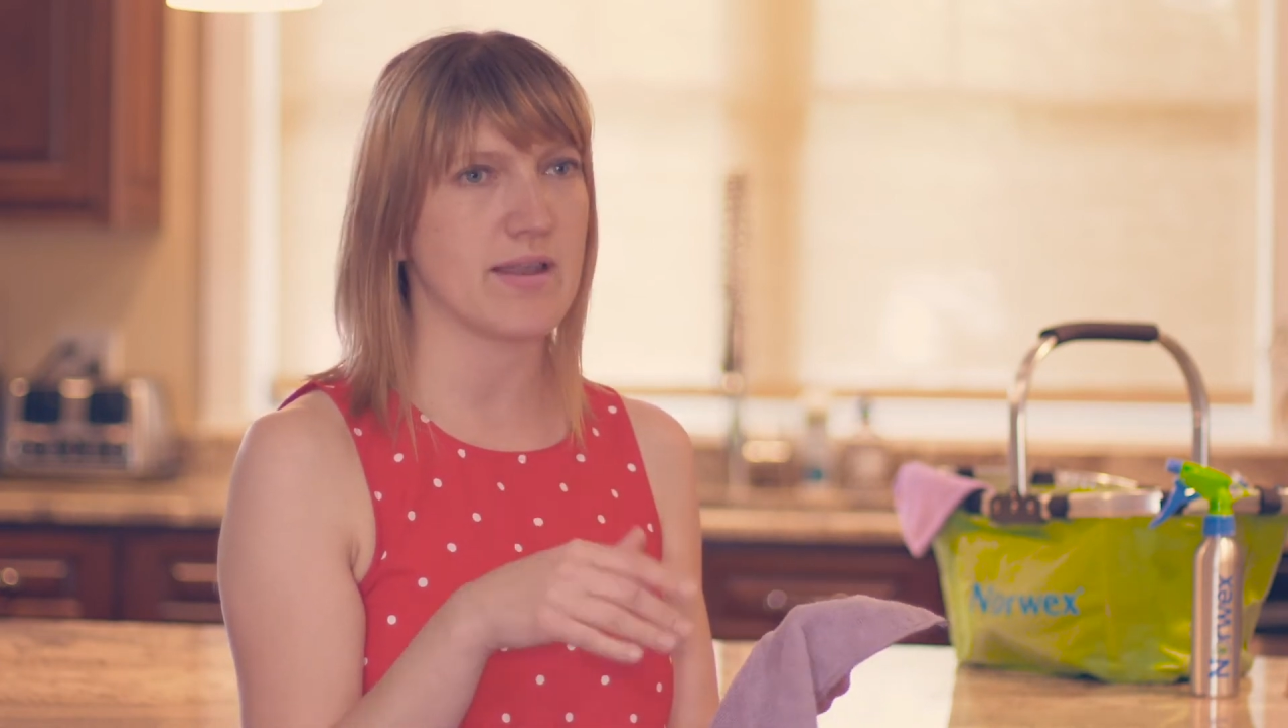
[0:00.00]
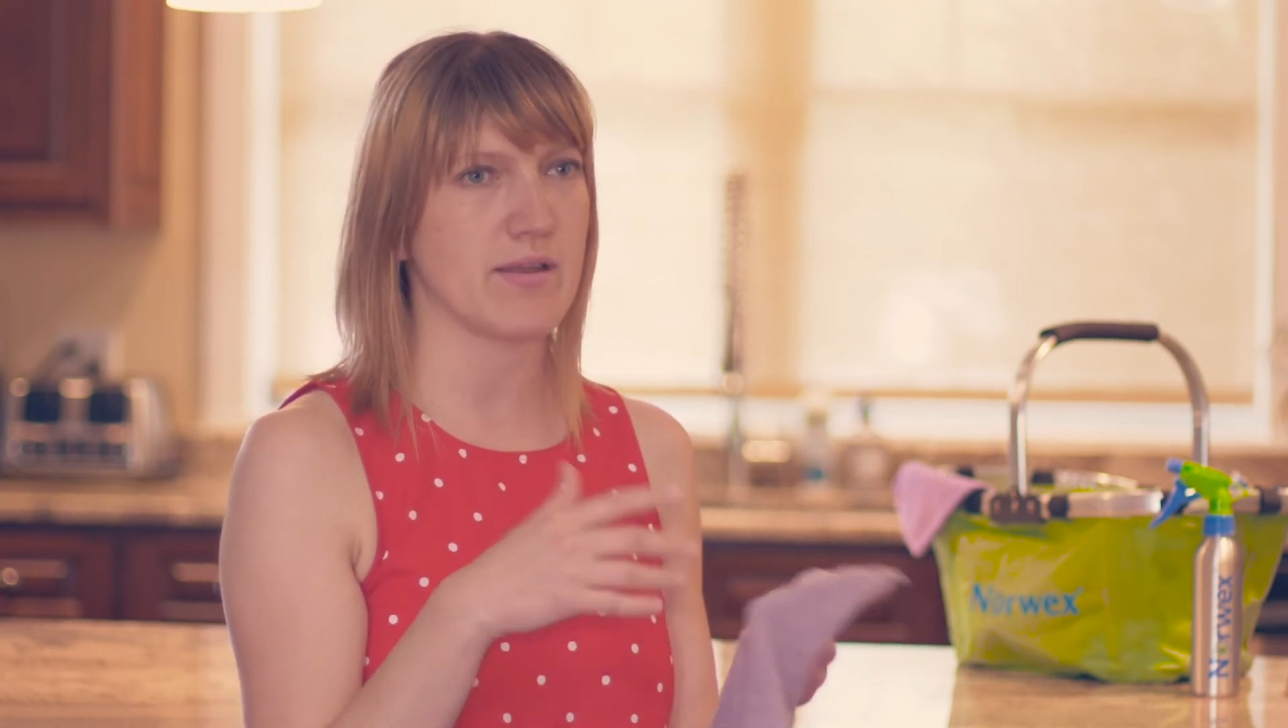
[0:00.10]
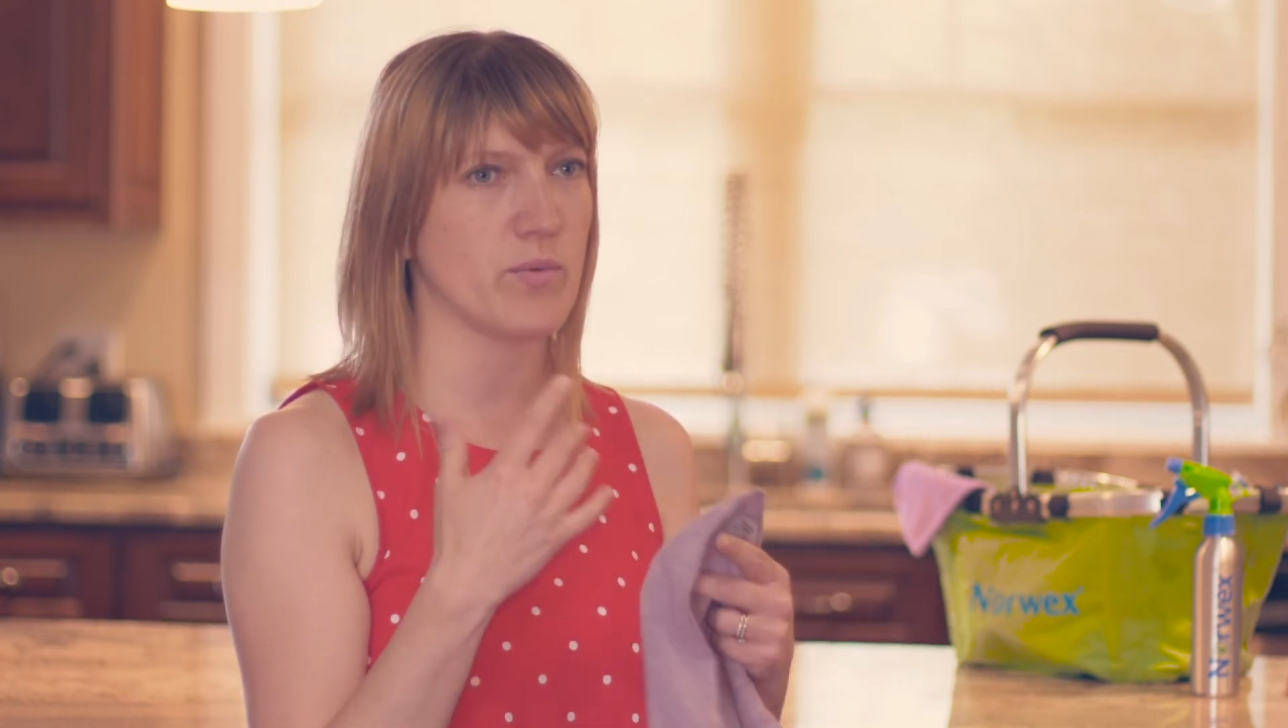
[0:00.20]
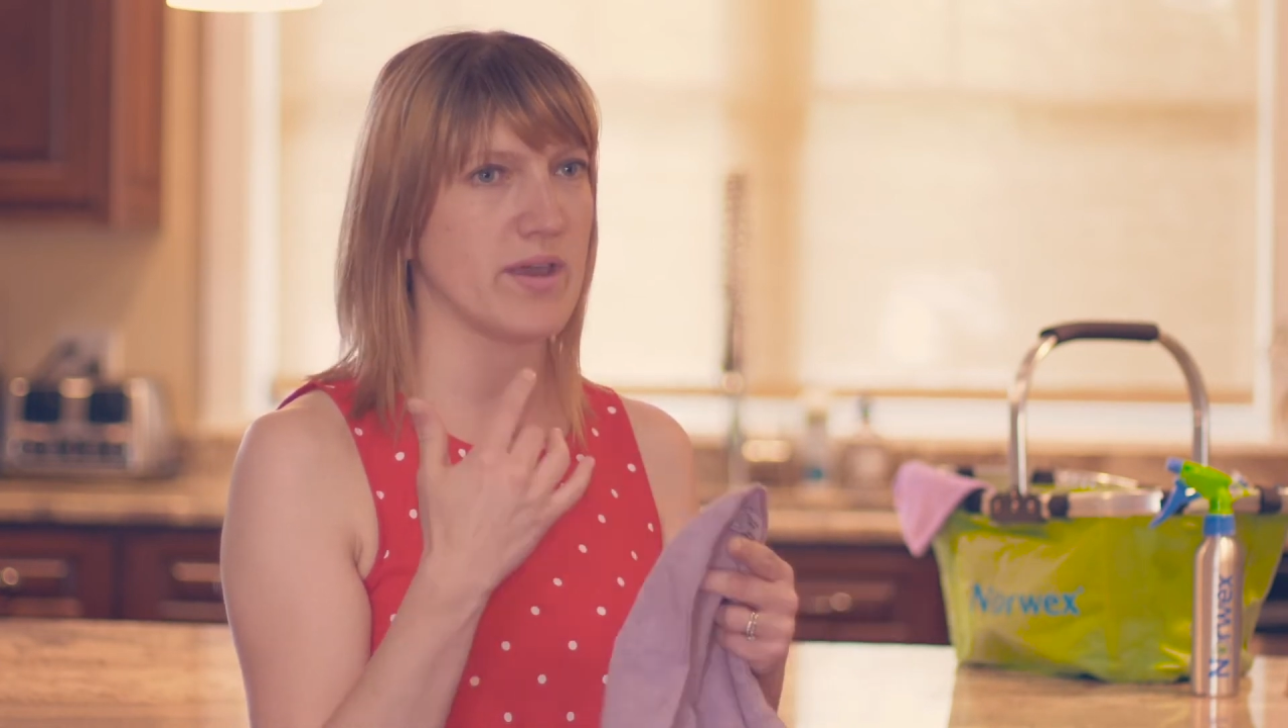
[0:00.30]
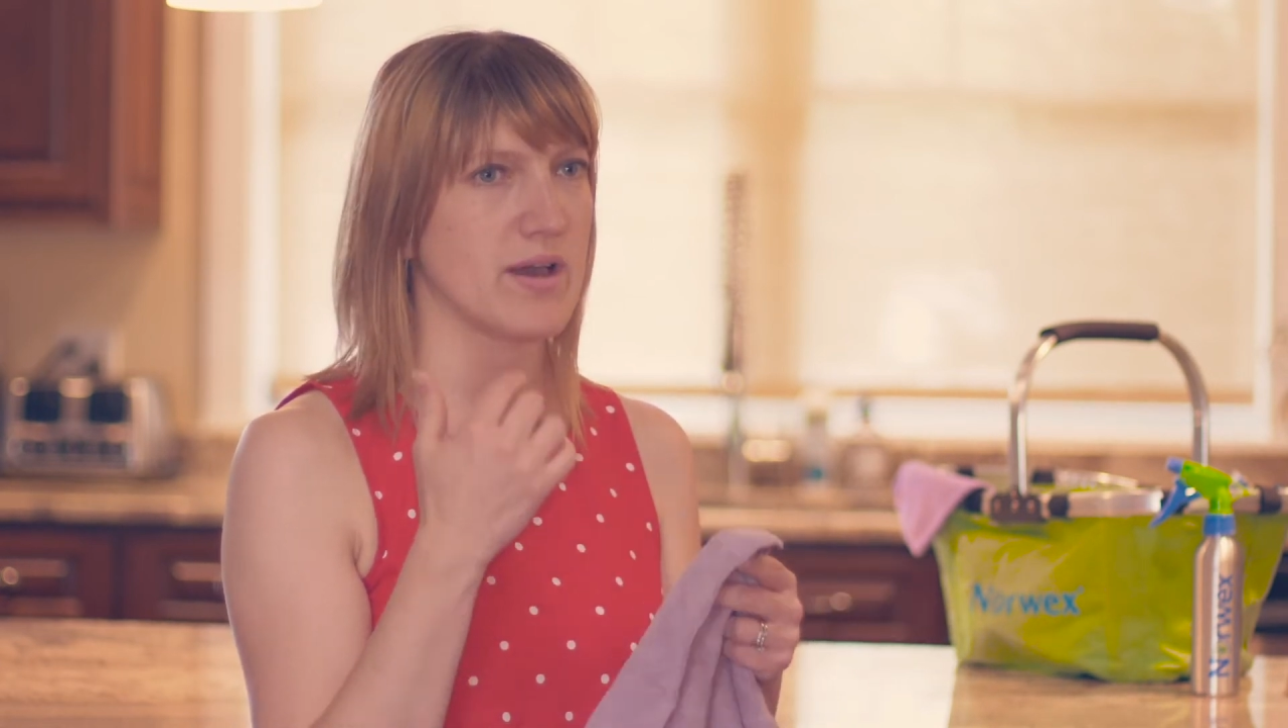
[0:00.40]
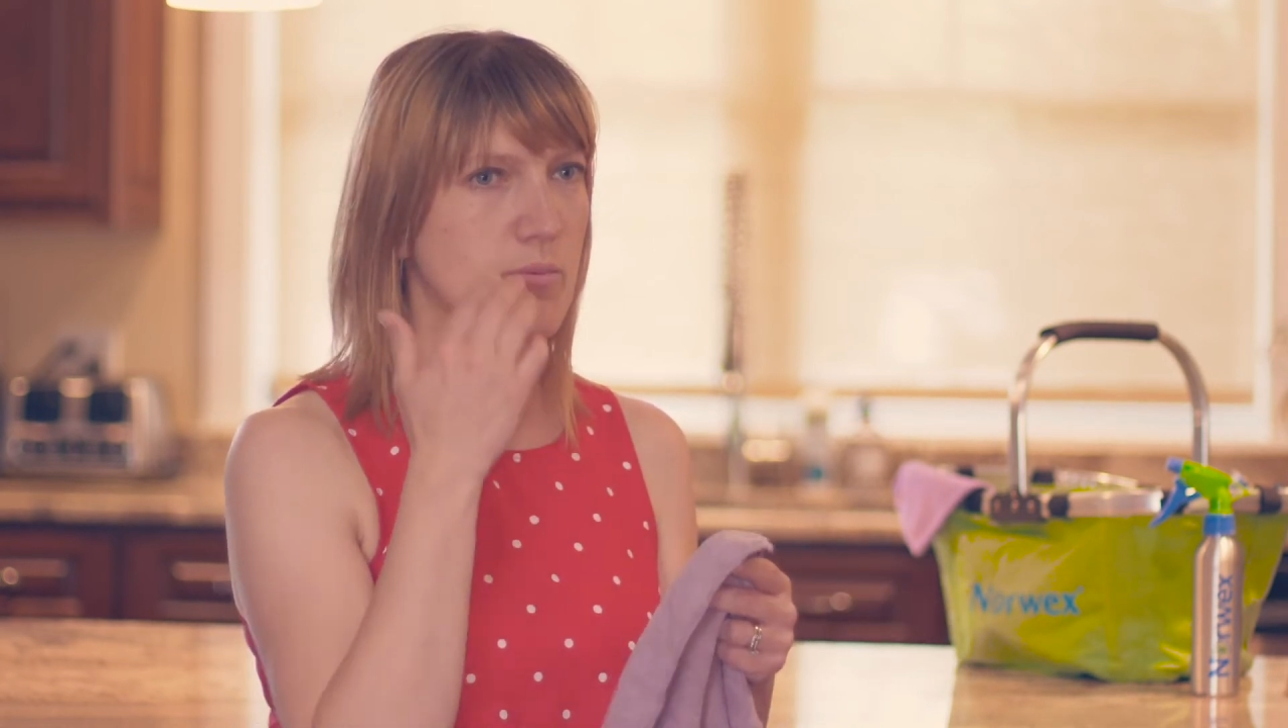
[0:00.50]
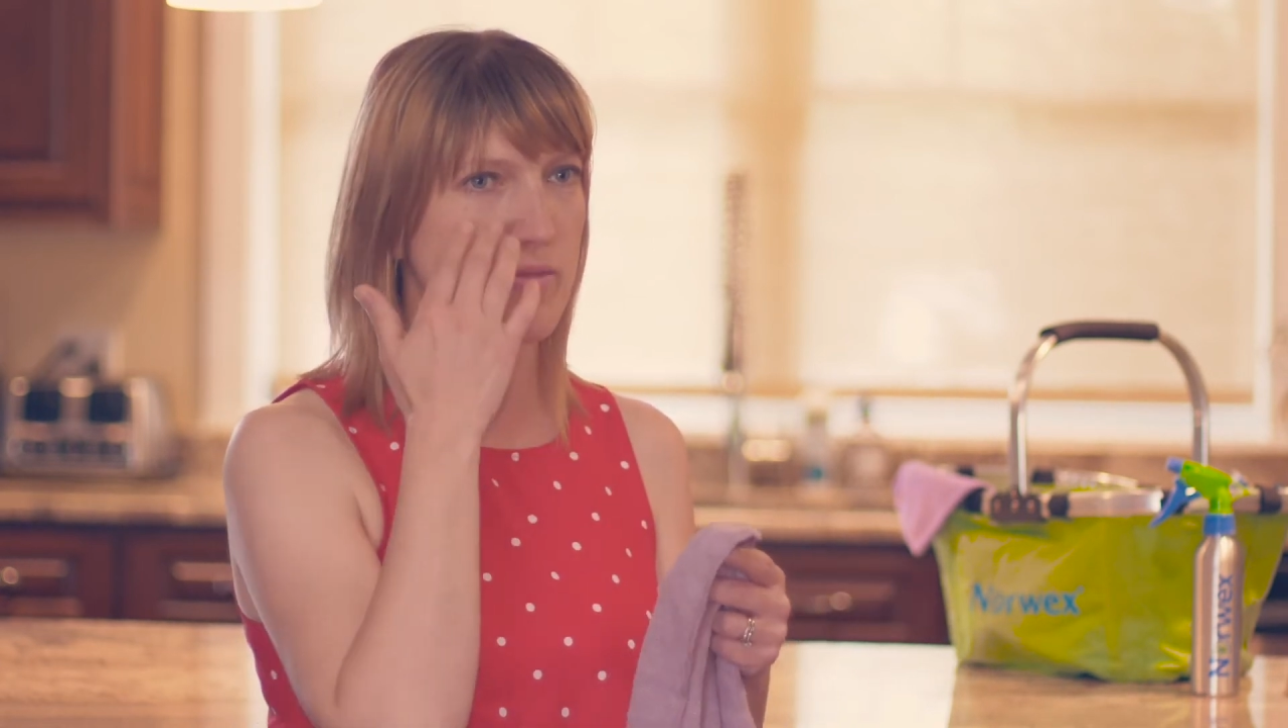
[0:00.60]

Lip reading: I'd wake up